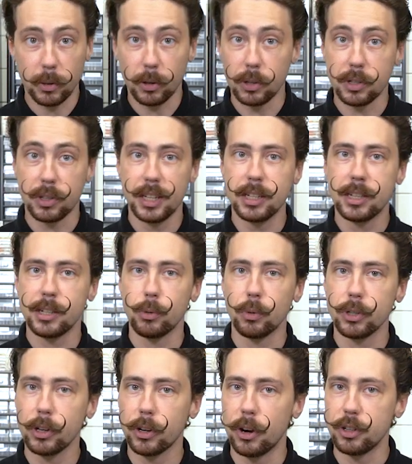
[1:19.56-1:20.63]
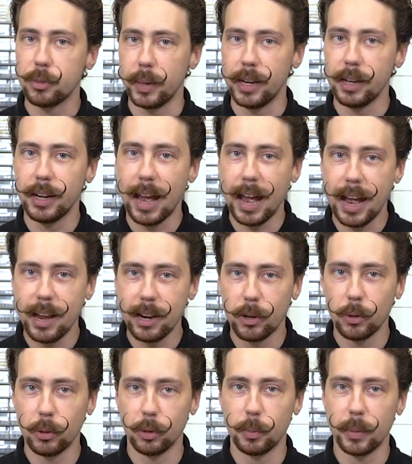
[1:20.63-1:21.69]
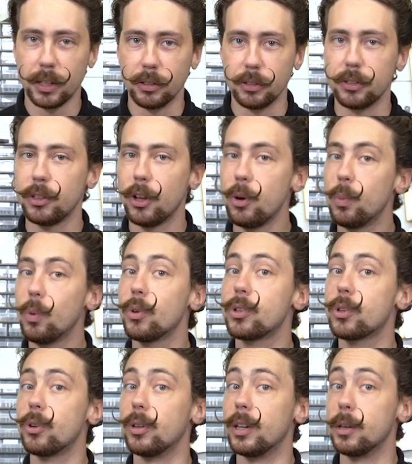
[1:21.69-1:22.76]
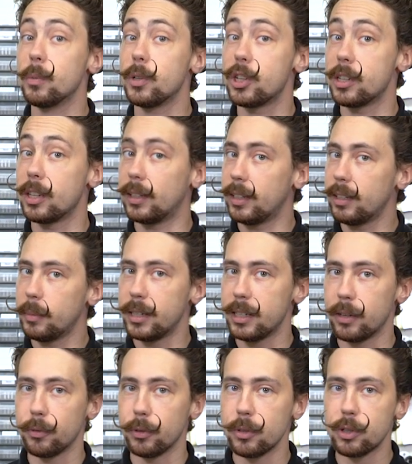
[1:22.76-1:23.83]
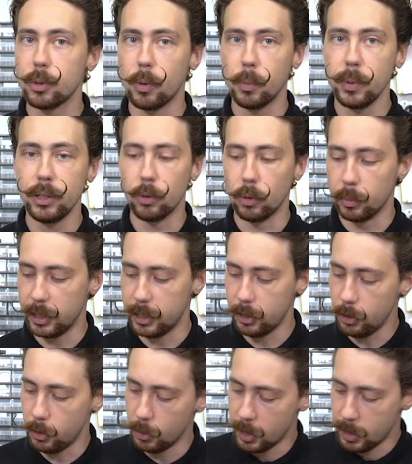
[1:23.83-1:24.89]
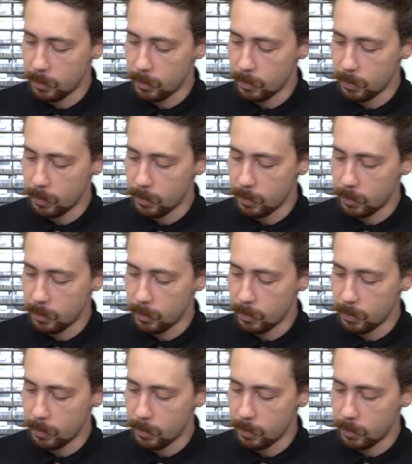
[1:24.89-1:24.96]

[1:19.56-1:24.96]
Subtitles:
because this is also going to be an air-cooled build, no water cooling, which is a little bit different to what we normally do.